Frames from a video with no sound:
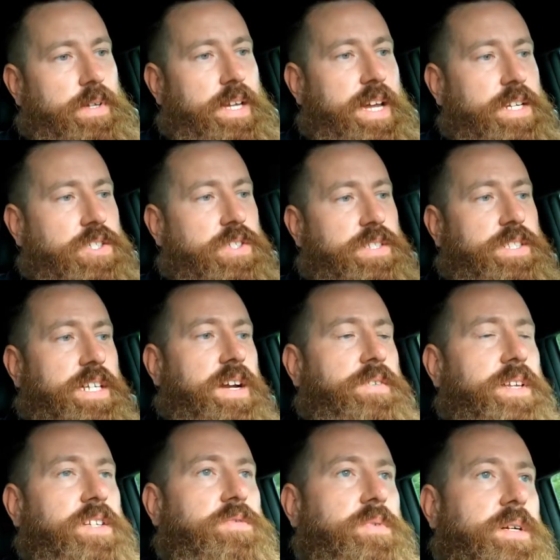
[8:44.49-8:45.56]
as you can see,
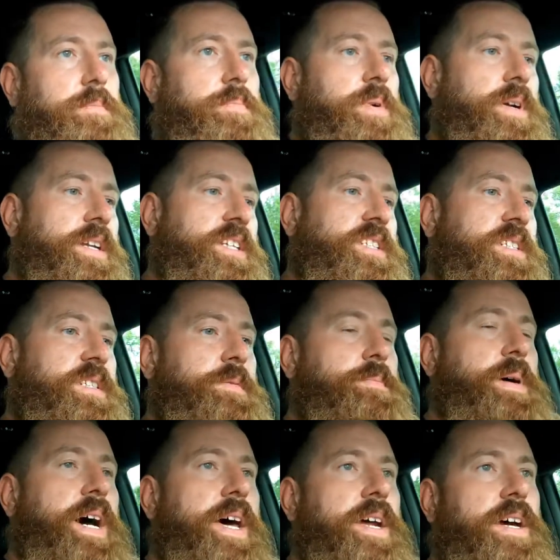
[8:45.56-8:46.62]
everything's went pretty
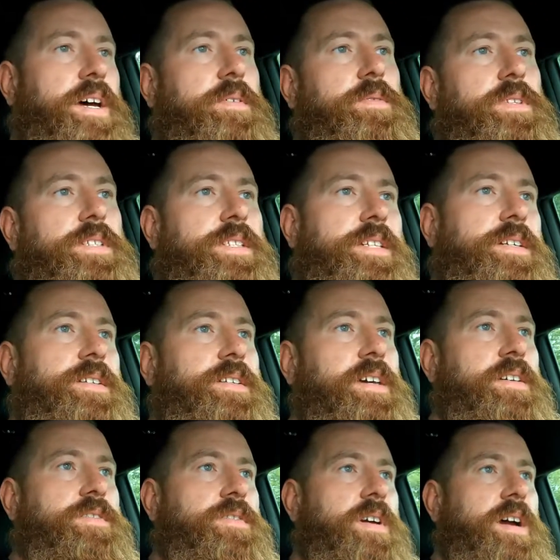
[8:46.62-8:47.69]
spot on with this here
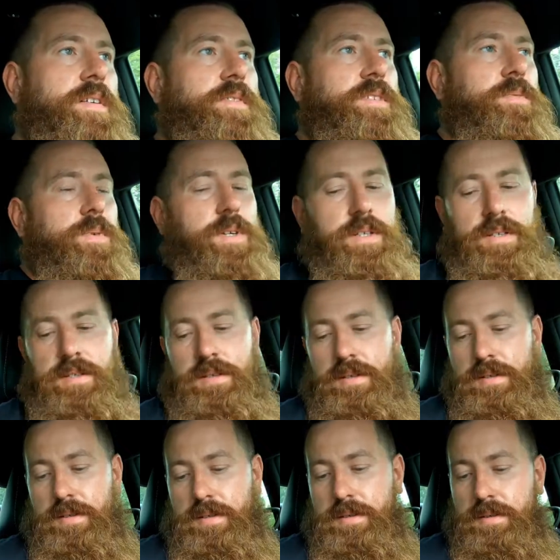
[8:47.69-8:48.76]
test drive. Just wanted to
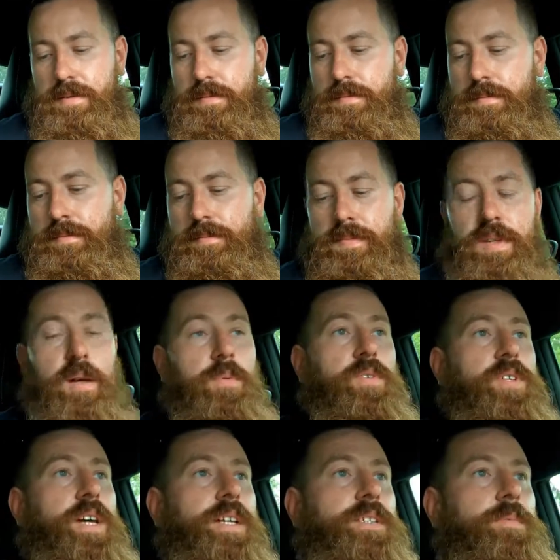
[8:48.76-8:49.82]
double
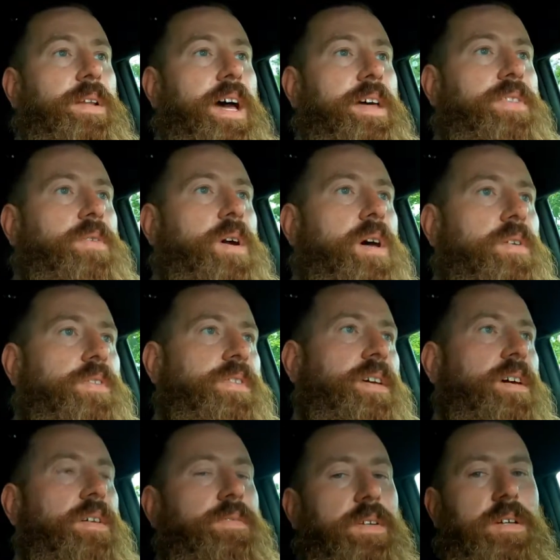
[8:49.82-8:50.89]
check some light throttle
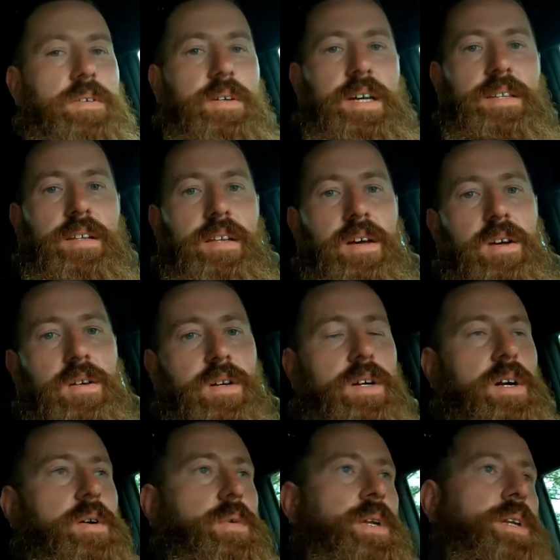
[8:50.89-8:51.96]
stuff. You know, got the logger
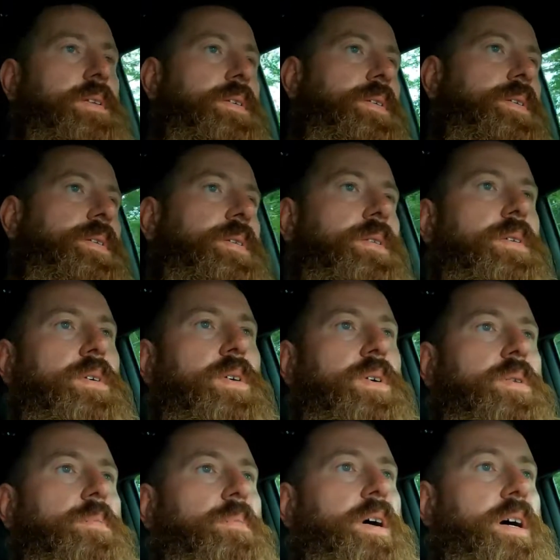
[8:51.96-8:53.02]
going.
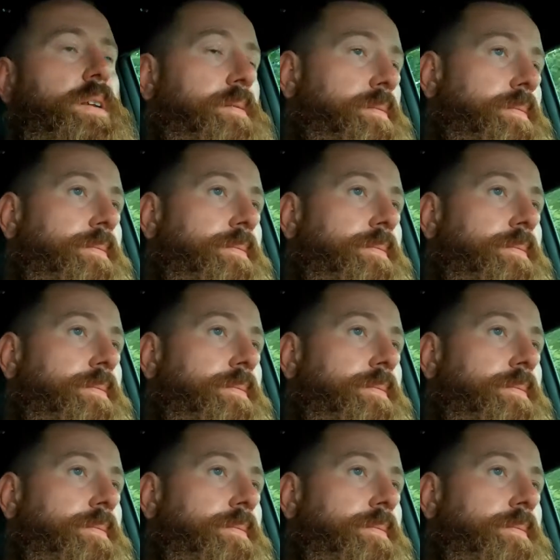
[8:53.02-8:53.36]
But